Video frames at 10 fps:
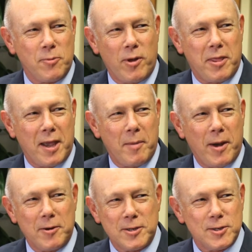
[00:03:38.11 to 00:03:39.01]
and we think
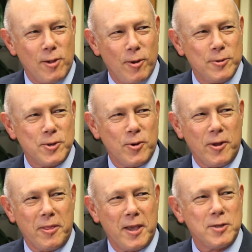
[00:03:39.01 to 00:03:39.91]
about disclosure
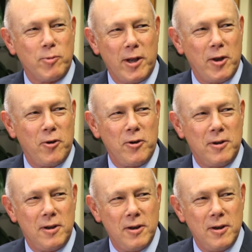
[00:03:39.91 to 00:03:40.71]
and things we need